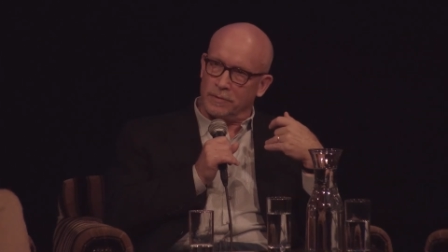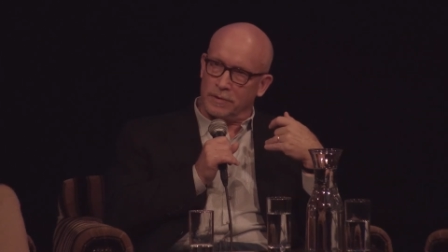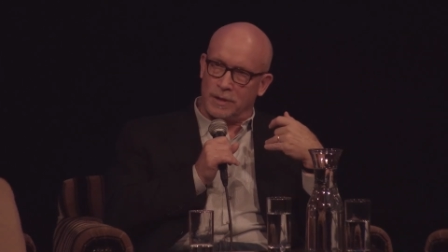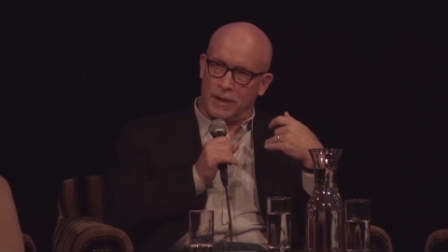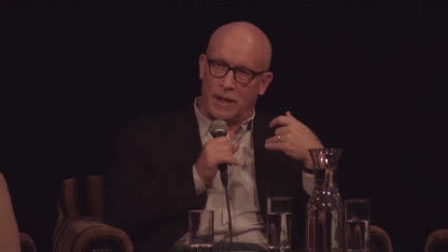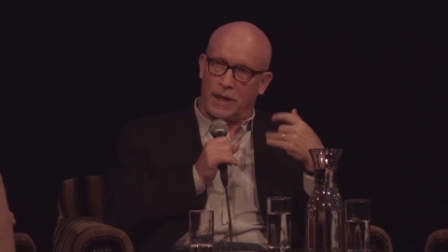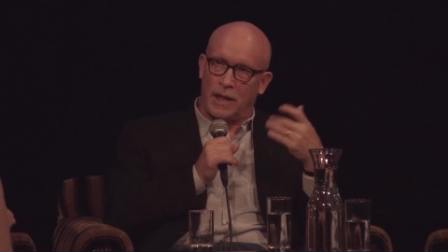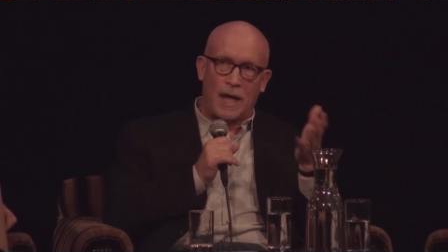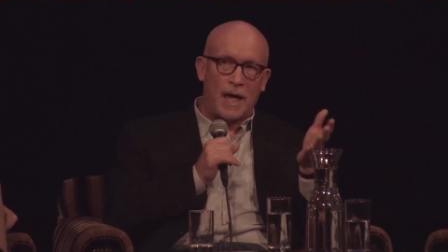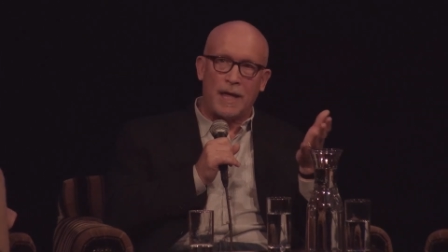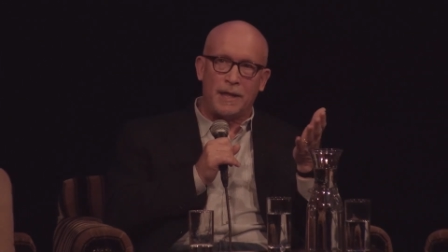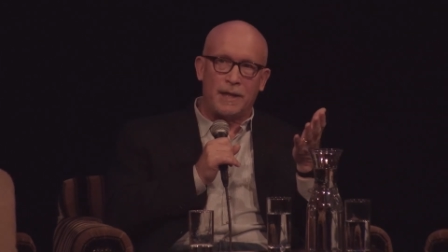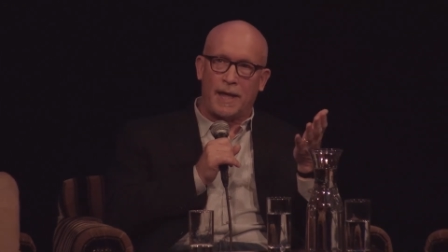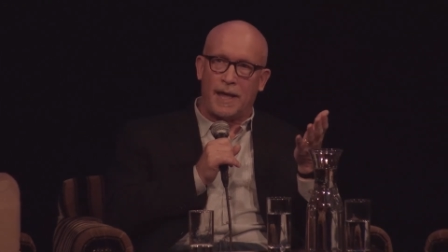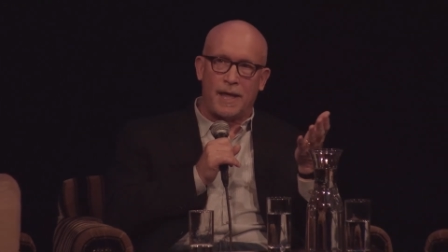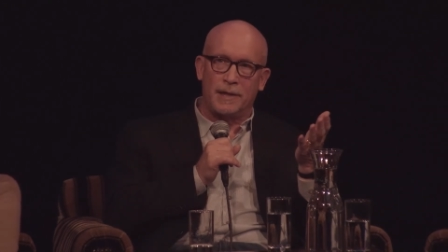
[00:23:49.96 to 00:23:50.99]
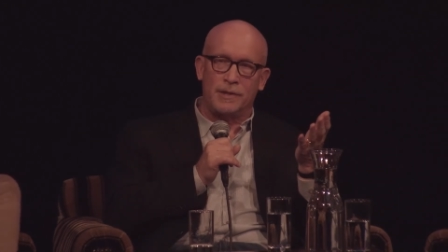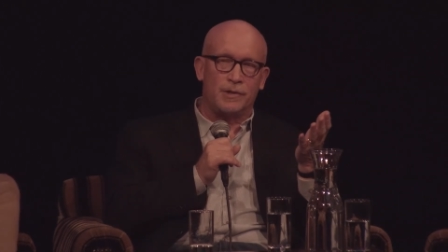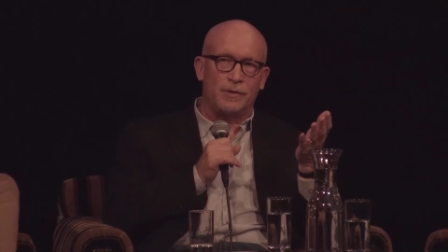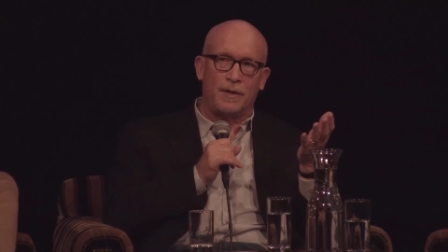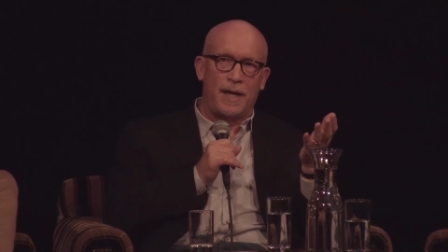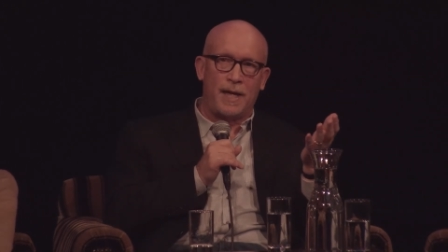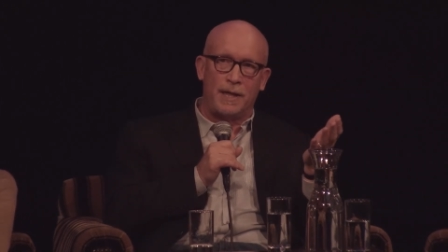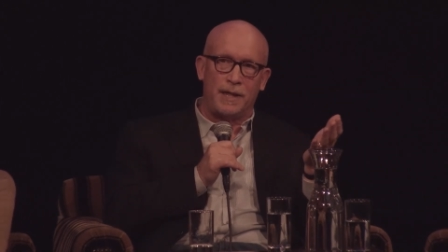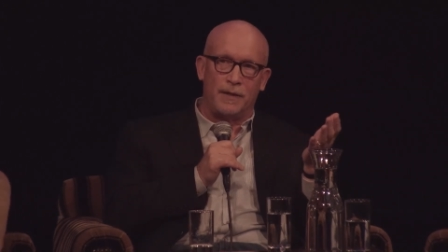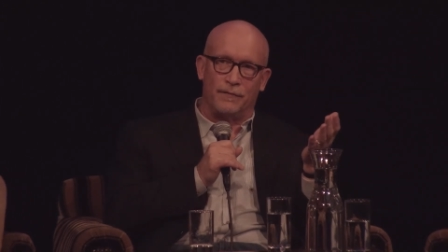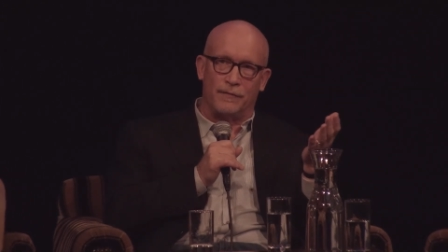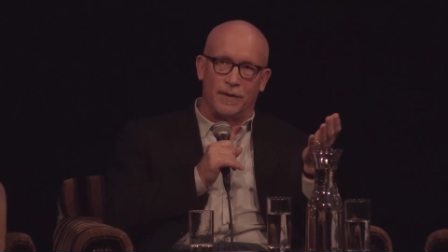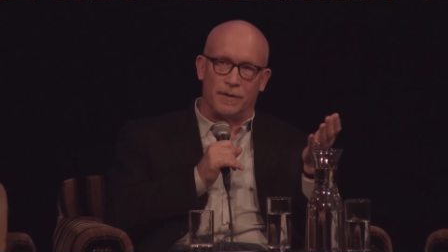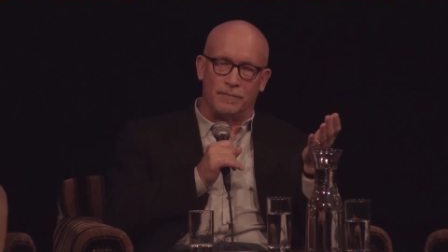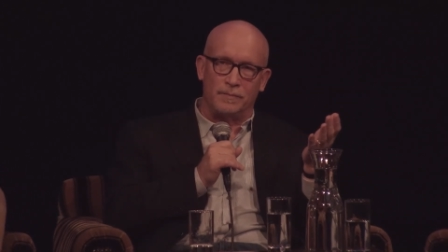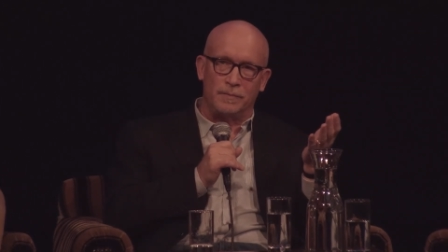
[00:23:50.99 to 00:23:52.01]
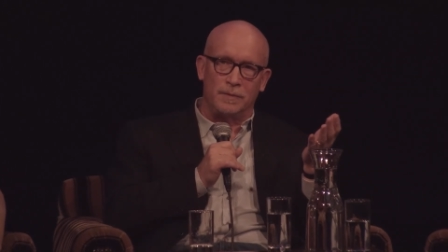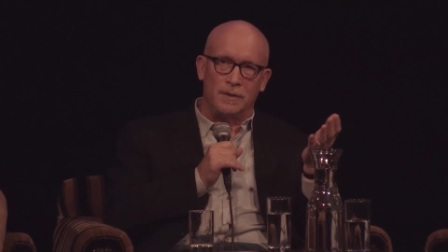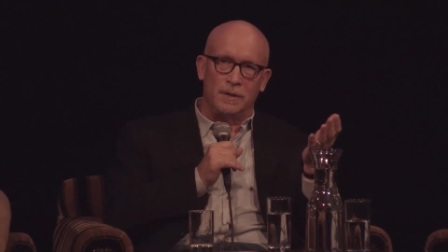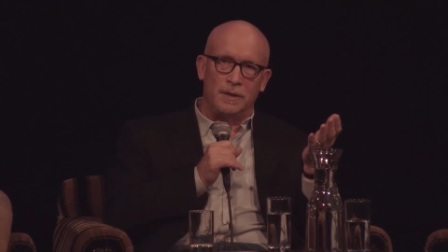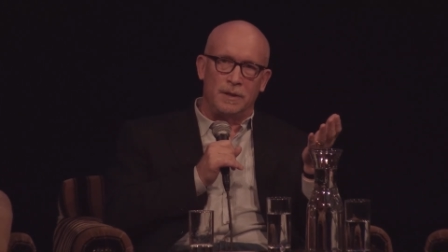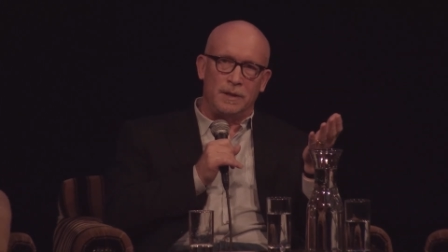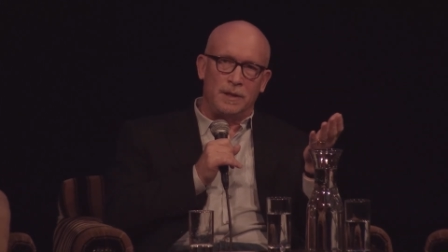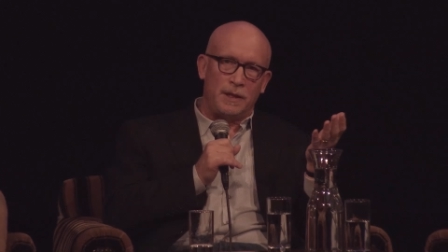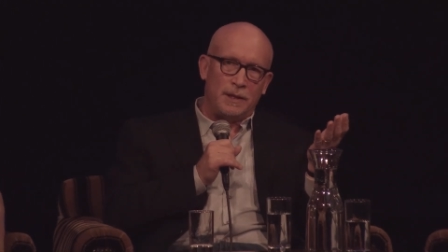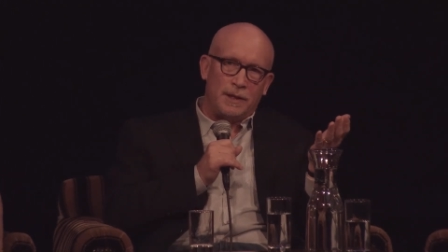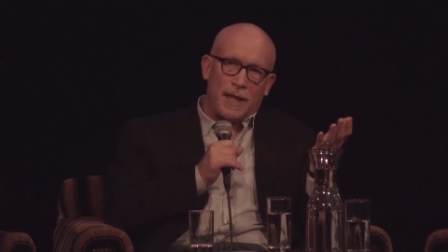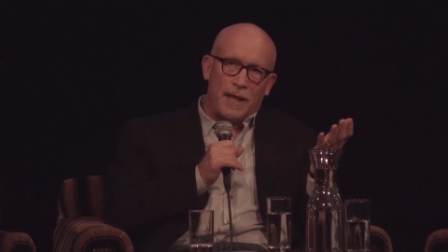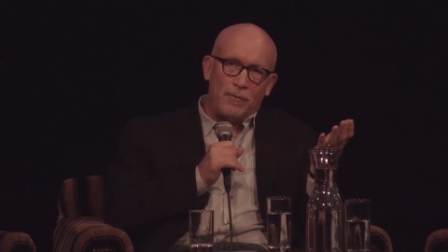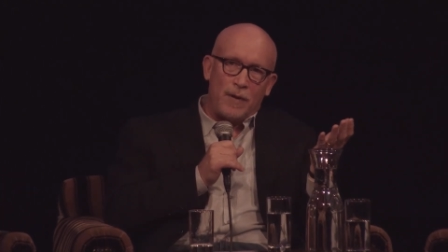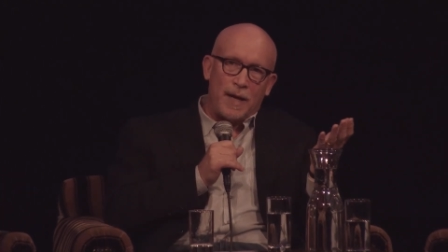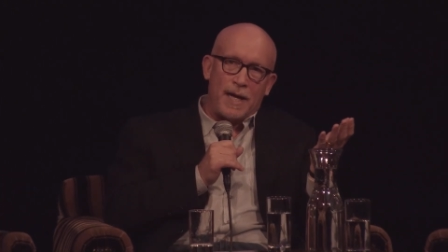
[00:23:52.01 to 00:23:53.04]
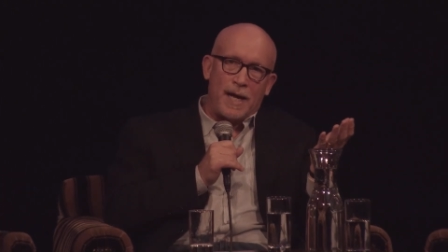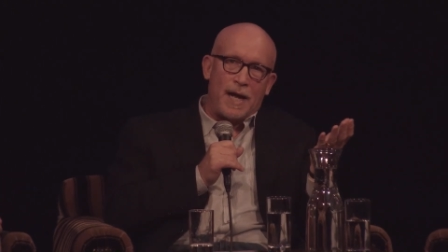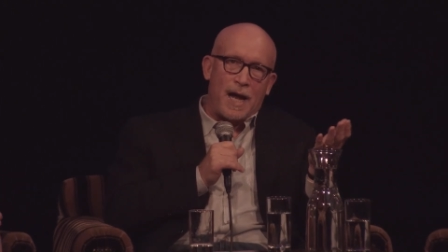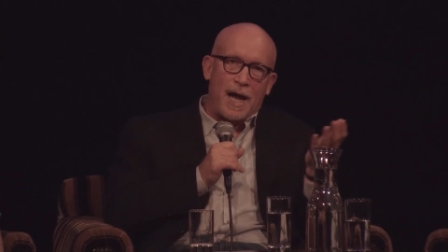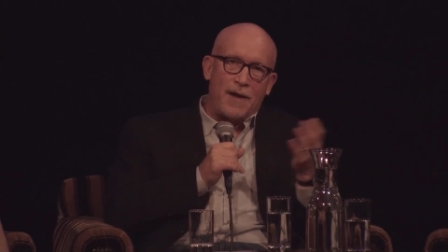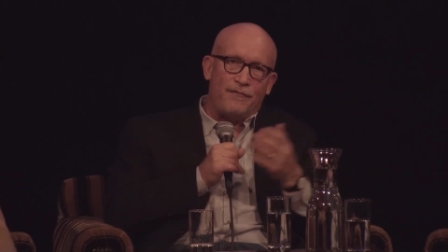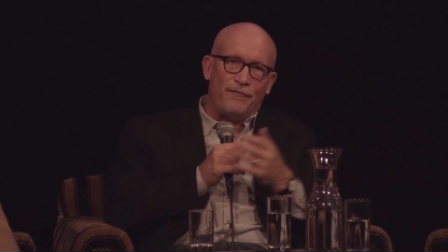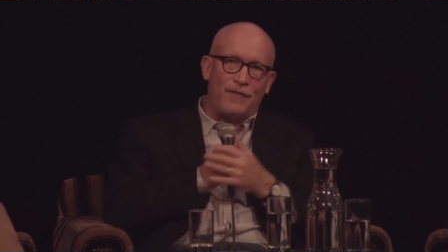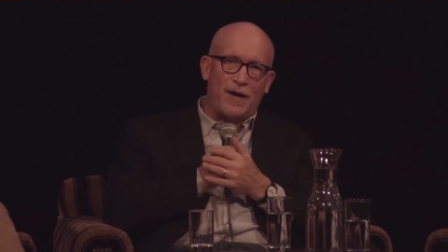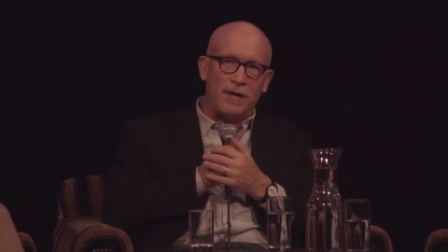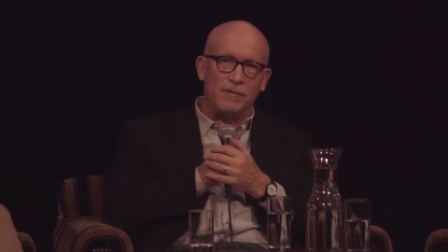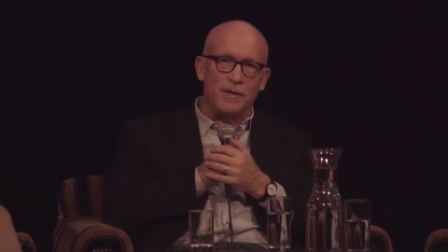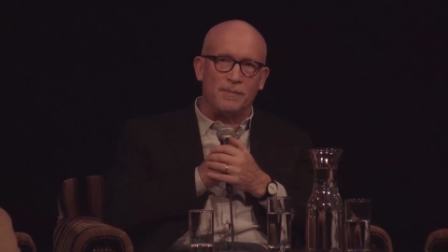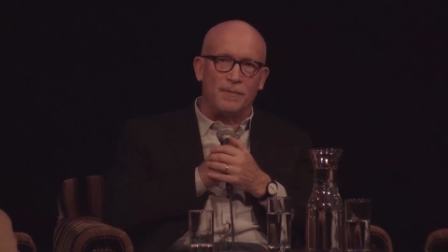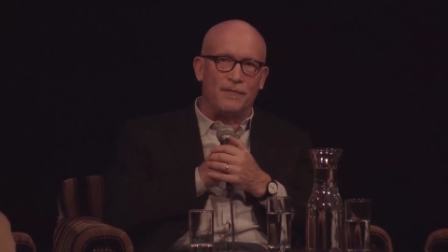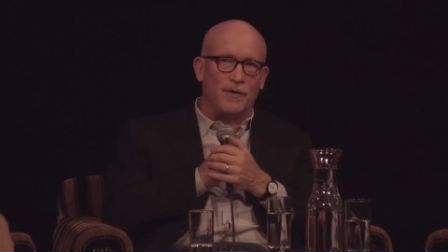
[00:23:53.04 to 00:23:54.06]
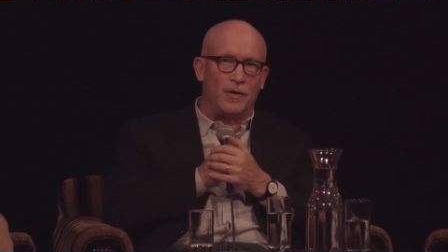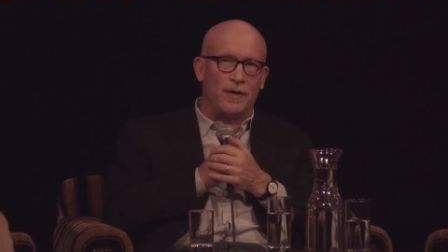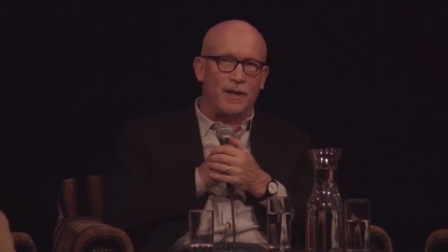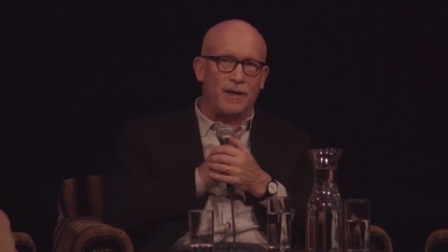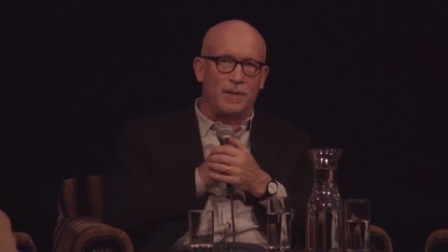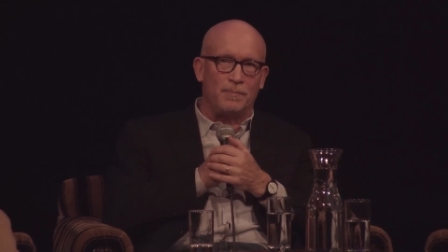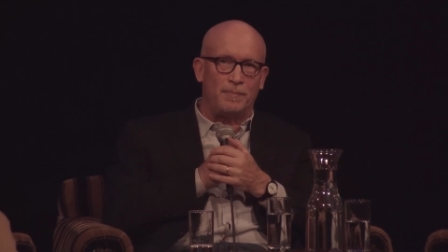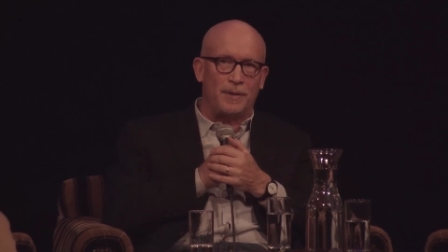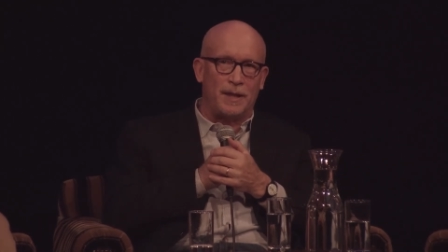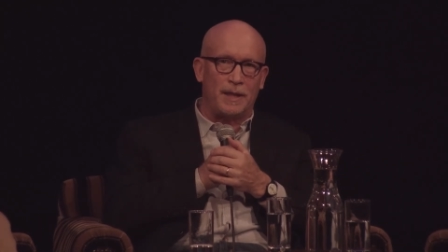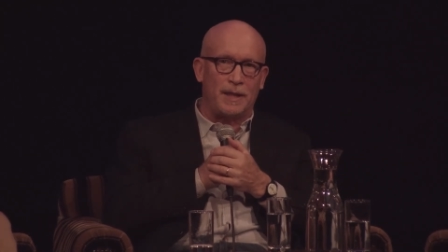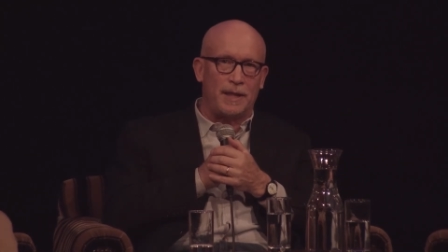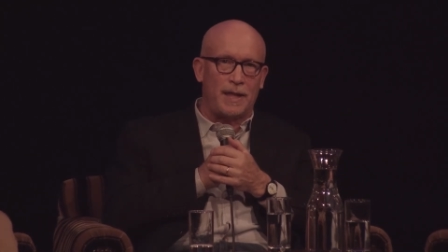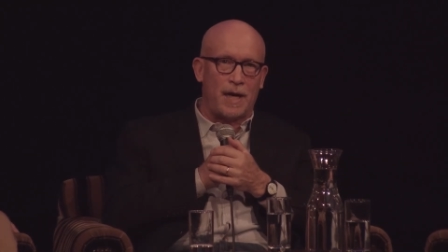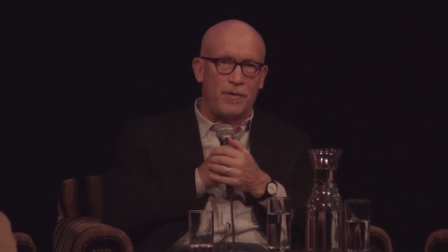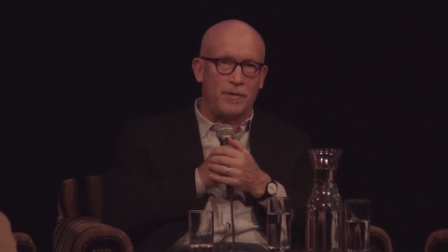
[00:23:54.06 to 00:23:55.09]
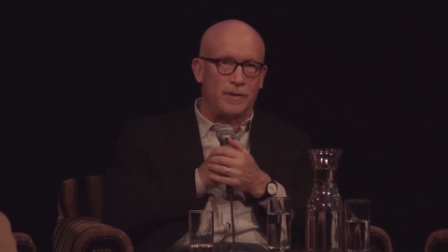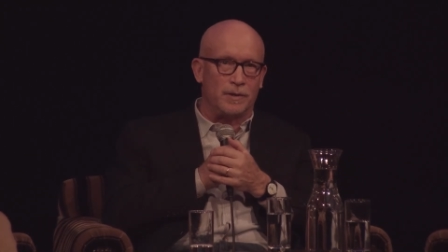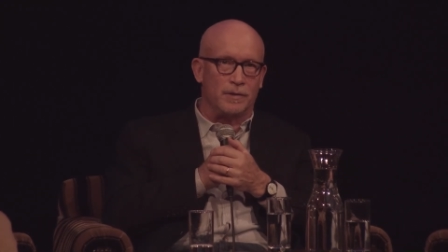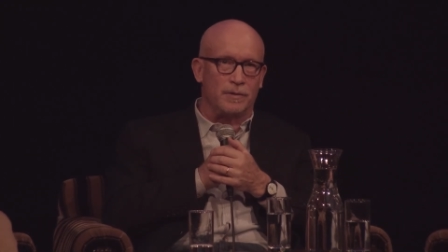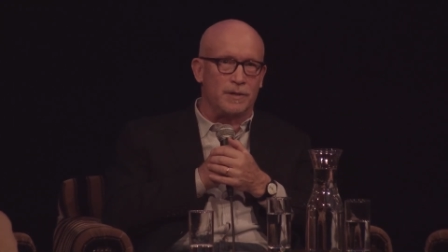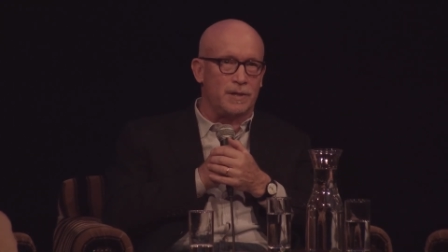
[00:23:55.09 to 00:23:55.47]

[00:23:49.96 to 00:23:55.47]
decline to answer any of them in that way, I, I, found him a very compelling character.